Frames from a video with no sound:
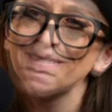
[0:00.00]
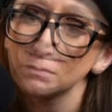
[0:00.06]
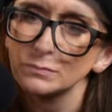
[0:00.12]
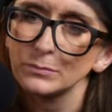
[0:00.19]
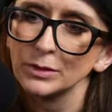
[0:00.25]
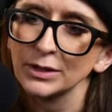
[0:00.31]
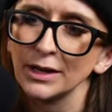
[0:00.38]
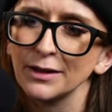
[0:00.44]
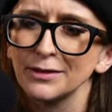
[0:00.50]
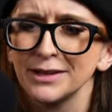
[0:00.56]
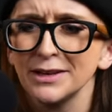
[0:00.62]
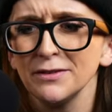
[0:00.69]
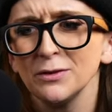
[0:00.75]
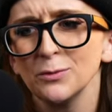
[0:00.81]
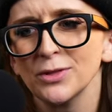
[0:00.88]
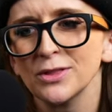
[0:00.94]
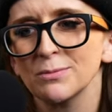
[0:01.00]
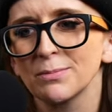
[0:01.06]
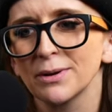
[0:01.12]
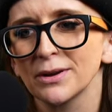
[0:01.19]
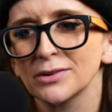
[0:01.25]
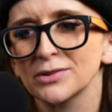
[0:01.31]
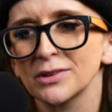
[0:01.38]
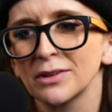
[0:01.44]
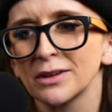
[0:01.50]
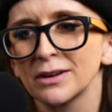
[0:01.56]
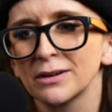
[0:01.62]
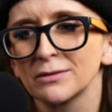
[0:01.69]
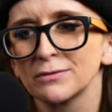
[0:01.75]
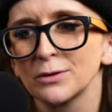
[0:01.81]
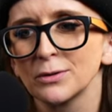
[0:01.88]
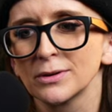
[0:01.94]
but yeah, even with the bear slightly out
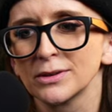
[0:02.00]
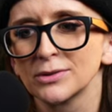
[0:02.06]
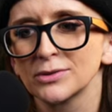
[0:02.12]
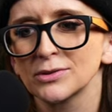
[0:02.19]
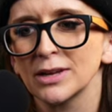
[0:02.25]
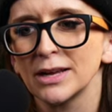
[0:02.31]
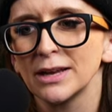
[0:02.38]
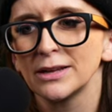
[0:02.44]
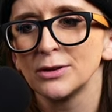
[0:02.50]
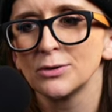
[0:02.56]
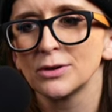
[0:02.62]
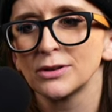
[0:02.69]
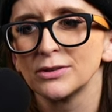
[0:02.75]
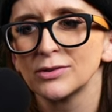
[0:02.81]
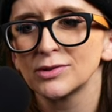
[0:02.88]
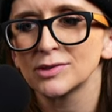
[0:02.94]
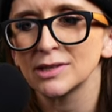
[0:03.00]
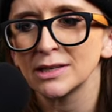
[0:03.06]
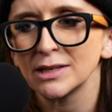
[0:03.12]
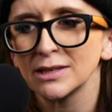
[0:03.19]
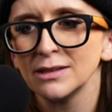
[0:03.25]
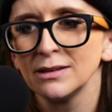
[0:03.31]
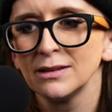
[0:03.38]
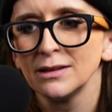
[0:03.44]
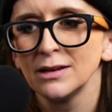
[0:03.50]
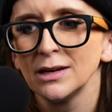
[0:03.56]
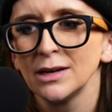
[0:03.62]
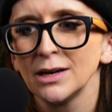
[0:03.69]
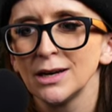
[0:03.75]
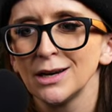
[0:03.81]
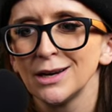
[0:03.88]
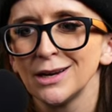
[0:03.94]
of focus, you can see
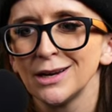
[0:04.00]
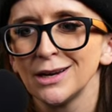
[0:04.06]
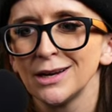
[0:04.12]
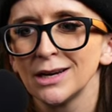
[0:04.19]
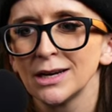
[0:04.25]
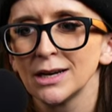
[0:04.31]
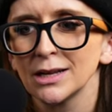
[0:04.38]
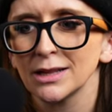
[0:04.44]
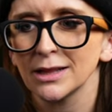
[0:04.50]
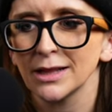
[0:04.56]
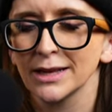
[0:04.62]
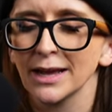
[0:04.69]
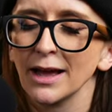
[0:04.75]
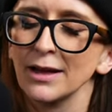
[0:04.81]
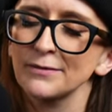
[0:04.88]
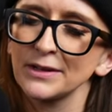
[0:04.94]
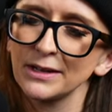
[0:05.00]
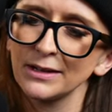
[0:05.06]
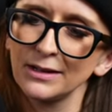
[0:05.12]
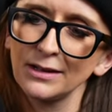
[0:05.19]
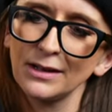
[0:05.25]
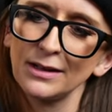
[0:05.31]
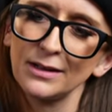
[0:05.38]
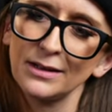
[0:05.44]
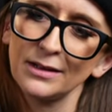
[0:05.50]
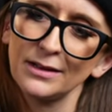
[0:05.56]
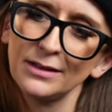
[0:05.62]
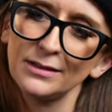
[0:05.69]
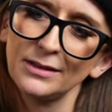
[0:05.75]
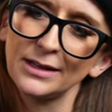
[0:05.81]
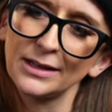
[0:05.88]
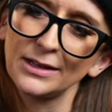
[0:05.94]
like having
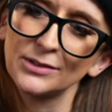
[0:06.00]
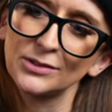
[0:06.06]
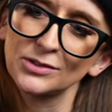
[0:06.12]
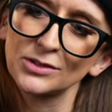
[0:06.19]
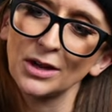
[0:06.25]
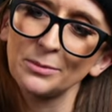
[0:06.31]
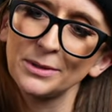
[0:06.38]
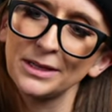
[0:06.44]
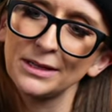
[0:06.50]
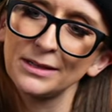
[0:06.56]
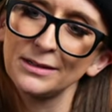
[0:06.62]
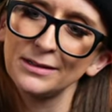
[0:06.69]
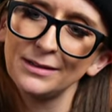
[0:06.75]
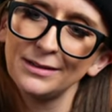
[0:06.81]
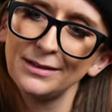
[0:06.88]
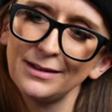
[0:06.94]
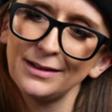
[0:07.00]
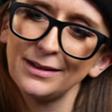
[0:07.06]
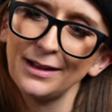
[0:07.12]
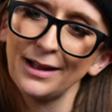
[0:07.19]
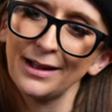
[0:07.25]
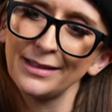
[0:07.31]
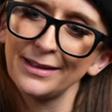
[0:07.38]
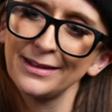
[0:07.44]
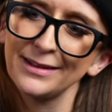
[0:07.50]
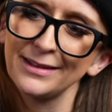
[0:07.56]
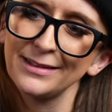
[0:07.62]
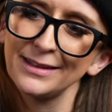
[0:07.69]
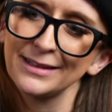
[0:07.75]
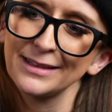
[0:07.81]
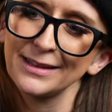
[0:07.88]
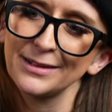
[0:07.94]
like his tummy highlighted
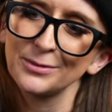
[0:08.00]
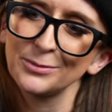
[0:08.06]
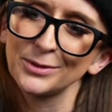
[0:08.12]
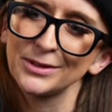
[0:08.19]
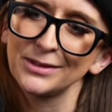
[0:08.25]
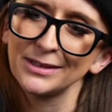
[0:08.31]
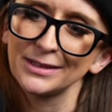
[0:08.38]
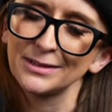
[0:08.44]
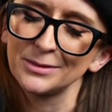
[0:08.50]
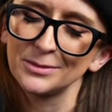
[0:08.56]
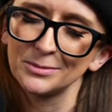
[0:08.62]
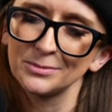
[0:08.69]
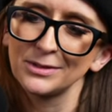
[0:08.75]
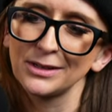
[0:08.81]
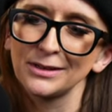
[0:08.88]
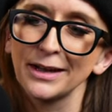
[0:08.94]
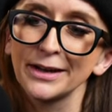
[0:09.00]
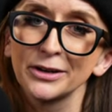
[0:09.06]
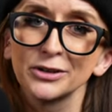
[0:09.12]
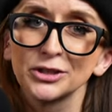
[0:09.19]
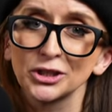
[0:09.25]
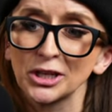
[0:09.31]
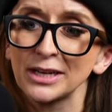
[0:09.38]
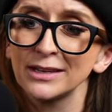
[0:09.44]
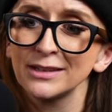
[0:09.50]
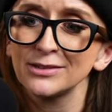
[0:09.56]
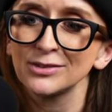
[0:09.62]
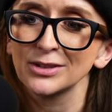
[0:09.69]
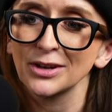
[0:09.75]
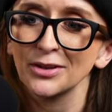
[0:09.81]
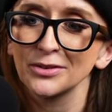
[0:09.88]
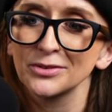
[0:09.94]
like that with like the the lighter shades
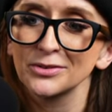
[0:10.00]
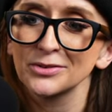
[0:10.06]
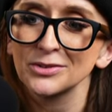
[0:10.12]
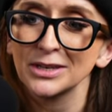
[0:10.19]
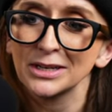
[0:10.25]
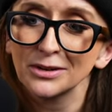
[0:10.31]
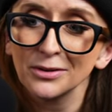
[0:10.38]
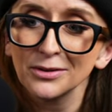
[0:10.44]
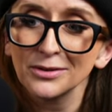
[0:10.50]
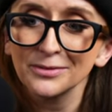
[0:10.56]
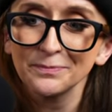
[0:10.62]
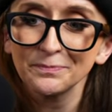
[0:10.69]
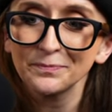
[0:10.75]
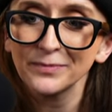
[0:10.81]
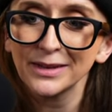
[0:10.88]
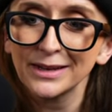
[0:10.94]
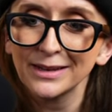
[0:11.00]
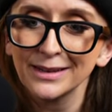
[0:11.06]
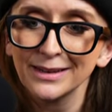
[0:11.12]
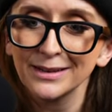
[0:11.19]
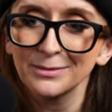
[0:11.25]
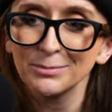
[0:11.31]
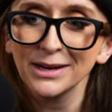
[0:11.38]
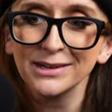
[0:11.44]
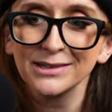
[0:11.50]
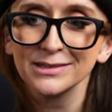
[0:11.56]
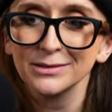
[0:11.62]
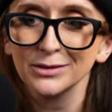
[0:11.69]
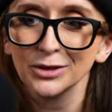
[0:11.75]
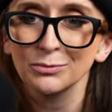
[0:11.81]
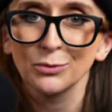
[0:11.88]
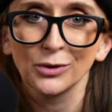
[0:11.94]
and colors like it makes it
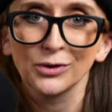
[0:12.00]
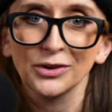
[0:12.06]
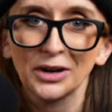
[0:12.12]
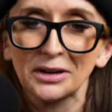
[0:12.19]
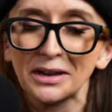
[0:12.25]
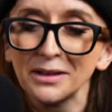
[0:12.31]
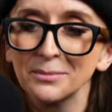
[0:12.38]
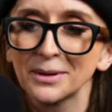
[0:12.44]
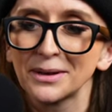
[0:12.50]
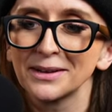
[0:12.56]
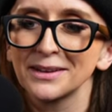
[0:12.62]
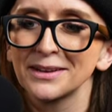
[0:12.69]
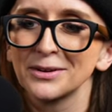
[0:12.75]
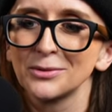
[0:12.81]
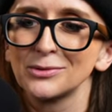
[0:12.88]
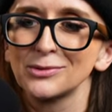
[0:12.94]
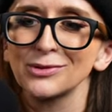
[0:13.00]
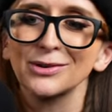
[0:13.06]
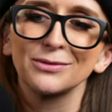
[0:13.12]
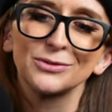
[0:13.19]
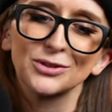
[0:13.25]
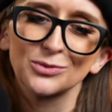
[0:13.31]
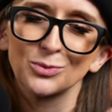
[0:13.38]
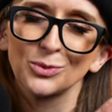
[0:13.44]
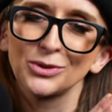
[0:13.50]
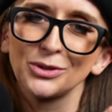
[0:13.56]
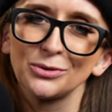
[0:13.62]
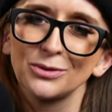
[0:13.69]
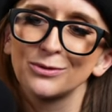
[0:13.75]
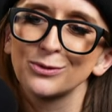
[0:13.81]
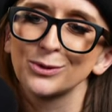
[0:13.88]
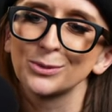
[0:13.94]
look more dynamic, you know, instead of just one
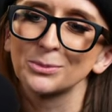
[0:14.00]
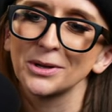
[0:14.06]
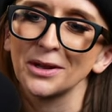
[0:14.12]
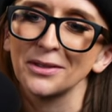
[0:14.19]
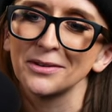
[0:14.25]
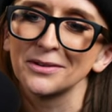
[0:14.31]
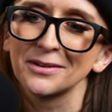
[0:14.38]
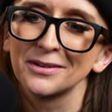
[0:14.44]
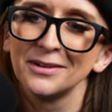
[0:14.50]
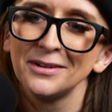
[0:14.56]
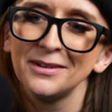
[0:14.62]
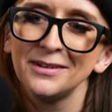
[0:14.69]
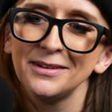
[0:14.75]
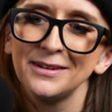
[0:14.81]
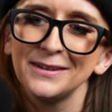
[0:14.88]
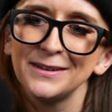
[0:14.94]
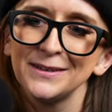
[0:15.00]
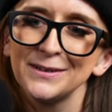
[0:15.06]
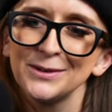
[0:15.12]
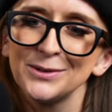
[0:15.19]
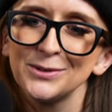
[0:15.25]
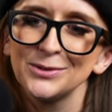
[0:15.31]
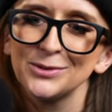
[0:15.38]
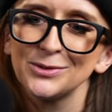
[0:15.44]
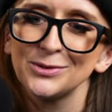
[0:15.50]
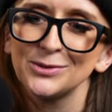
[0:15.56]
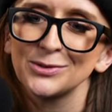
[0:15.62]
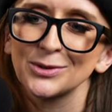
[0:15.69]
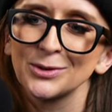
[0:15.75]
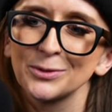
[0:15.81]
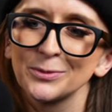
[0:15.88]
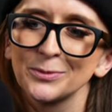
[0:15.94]
uniform color.
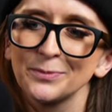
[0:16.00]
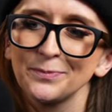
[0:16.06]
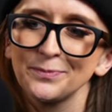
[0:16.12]
So